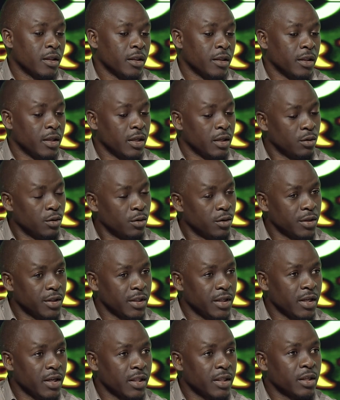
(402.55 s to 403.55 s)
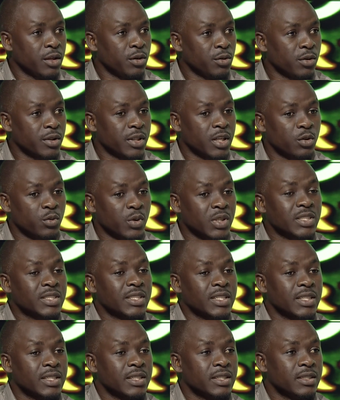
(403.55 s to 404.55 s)
They go there, they know that once
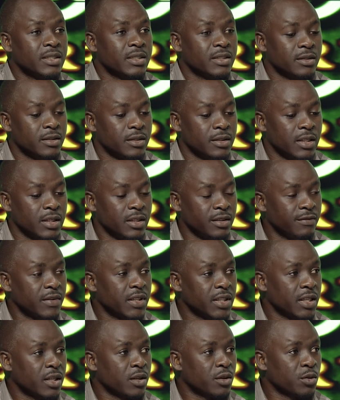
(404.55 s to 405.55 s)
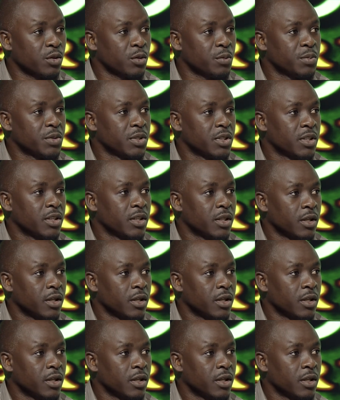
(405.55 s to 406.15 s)
they deliver their crops,